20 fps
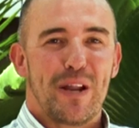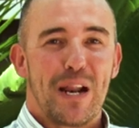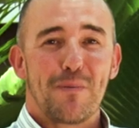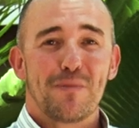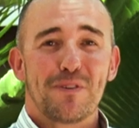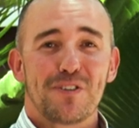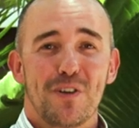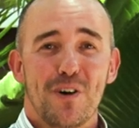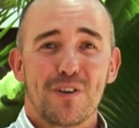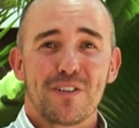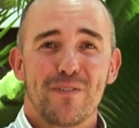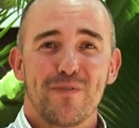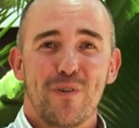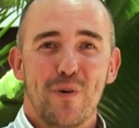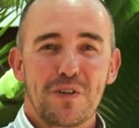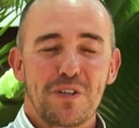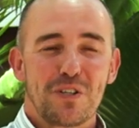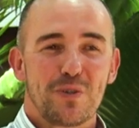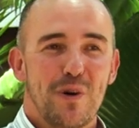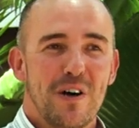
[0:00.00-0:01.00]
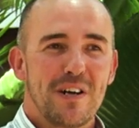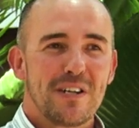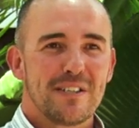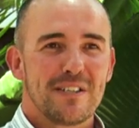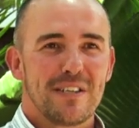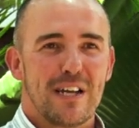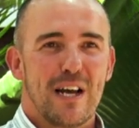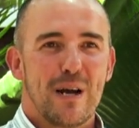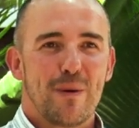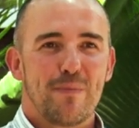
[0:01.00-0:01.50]
My name is Dr. Vaughn
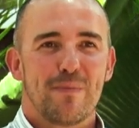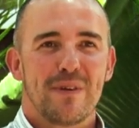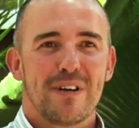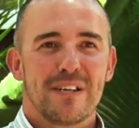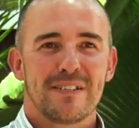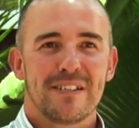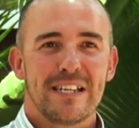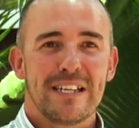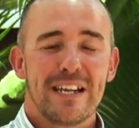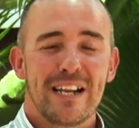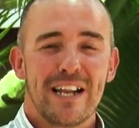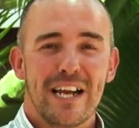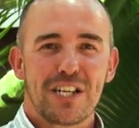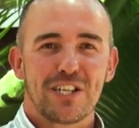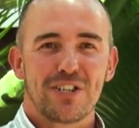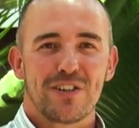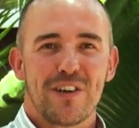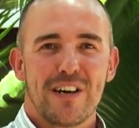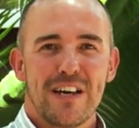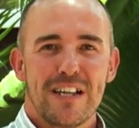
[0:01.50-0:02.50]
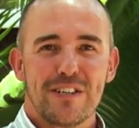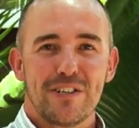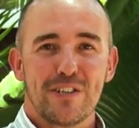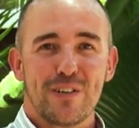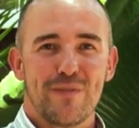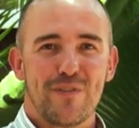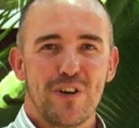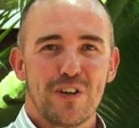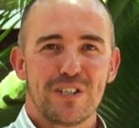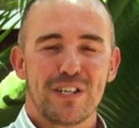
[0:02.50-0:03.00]
Swart. I'm a senior lecturer at the
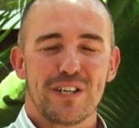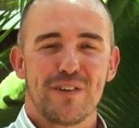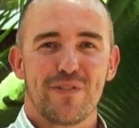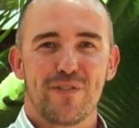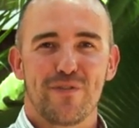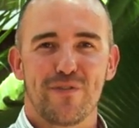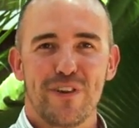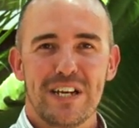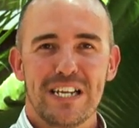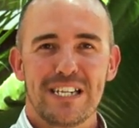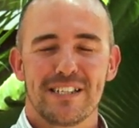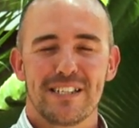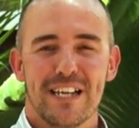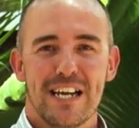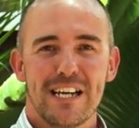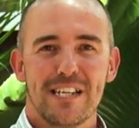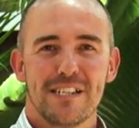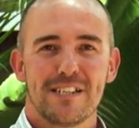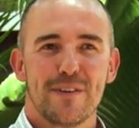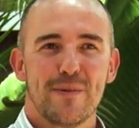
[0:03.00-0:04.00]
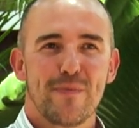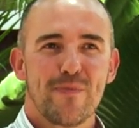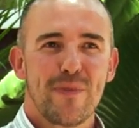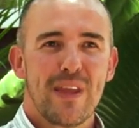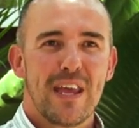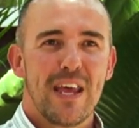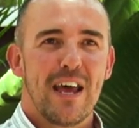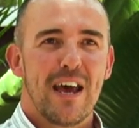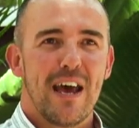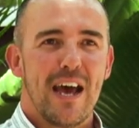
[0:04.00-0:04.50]
University of the Free State.
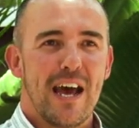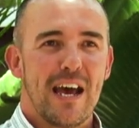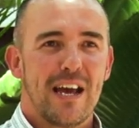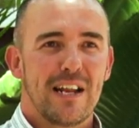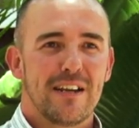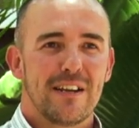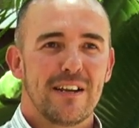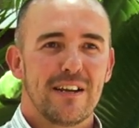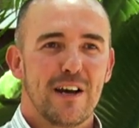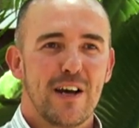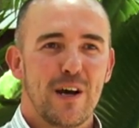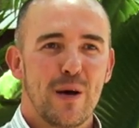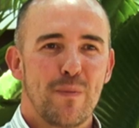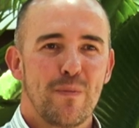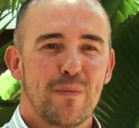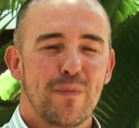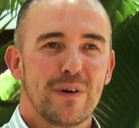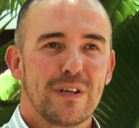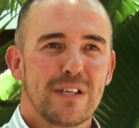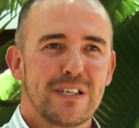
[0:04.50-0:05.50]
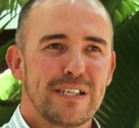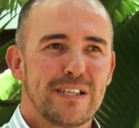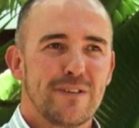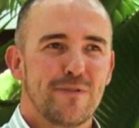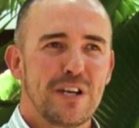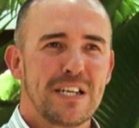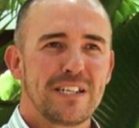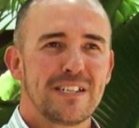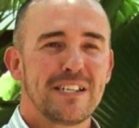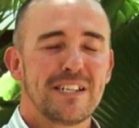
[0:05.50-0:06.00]
And
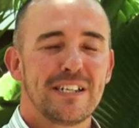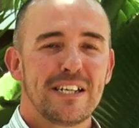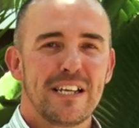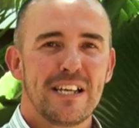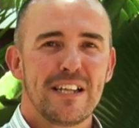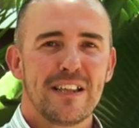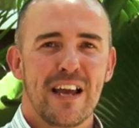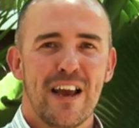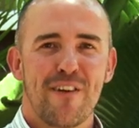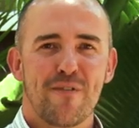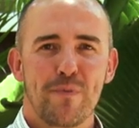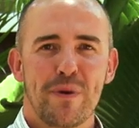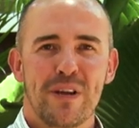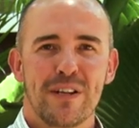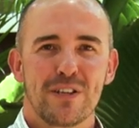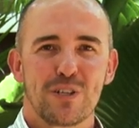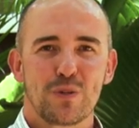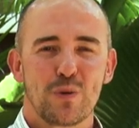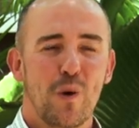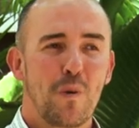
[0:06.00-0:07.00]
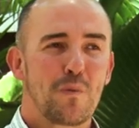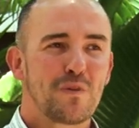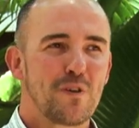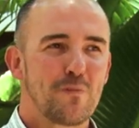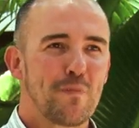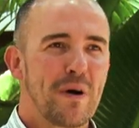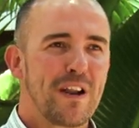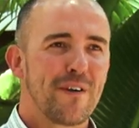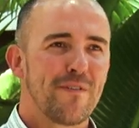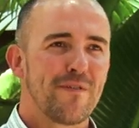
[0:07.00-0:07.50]
recently there have been swarms
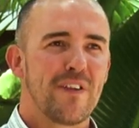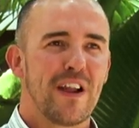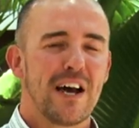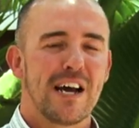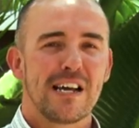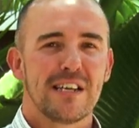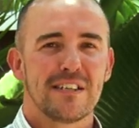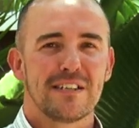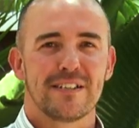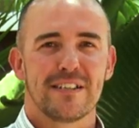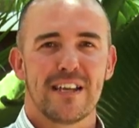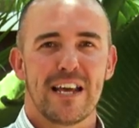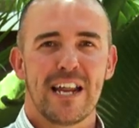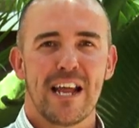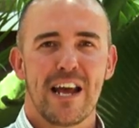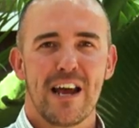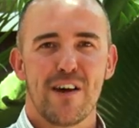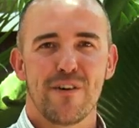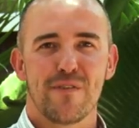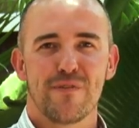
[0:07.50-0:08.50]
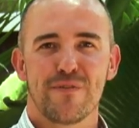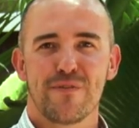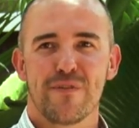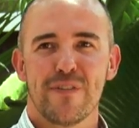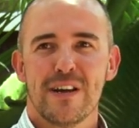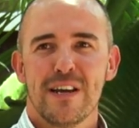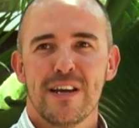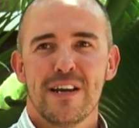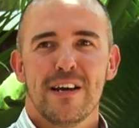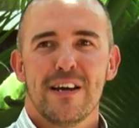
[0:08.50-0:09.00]
of butterflies that have
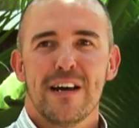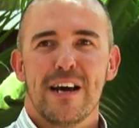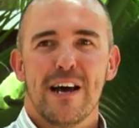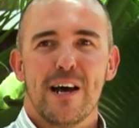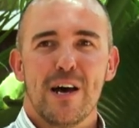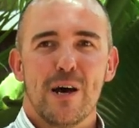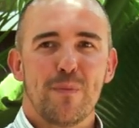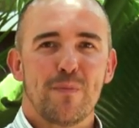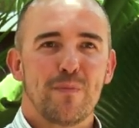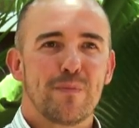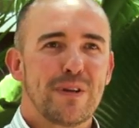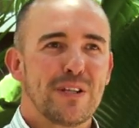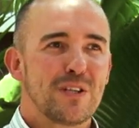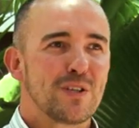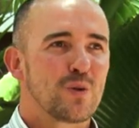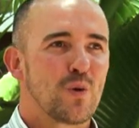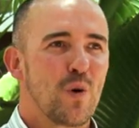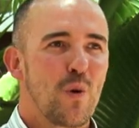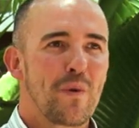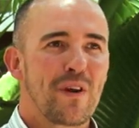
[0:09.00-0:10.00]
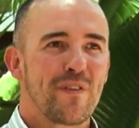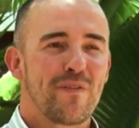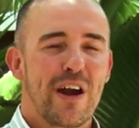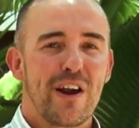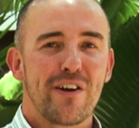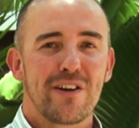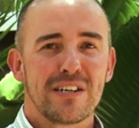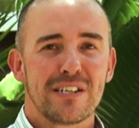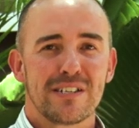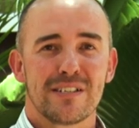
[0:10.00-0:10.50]
been swarming
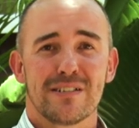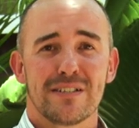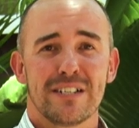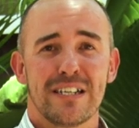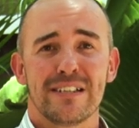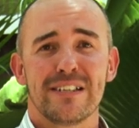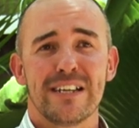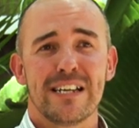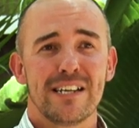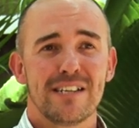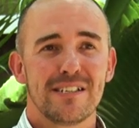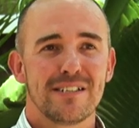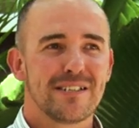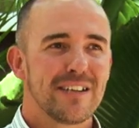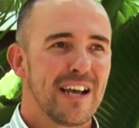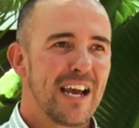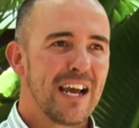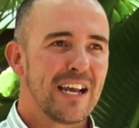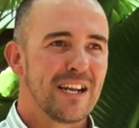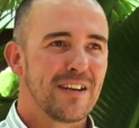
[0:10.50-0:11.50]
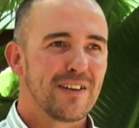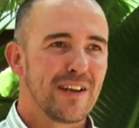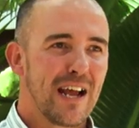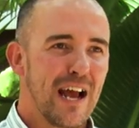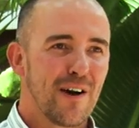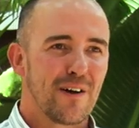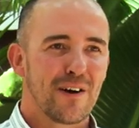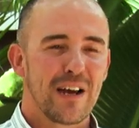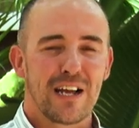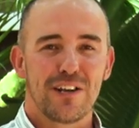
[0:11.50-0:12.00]
various cities and
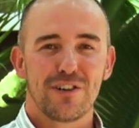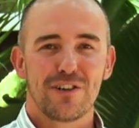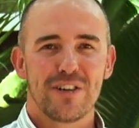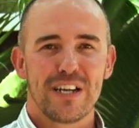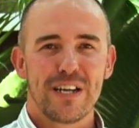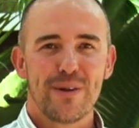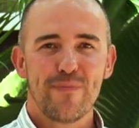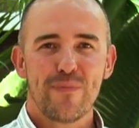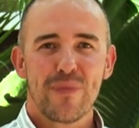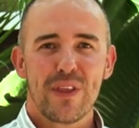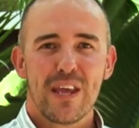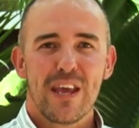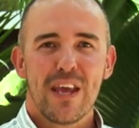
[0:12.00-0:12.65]
our country.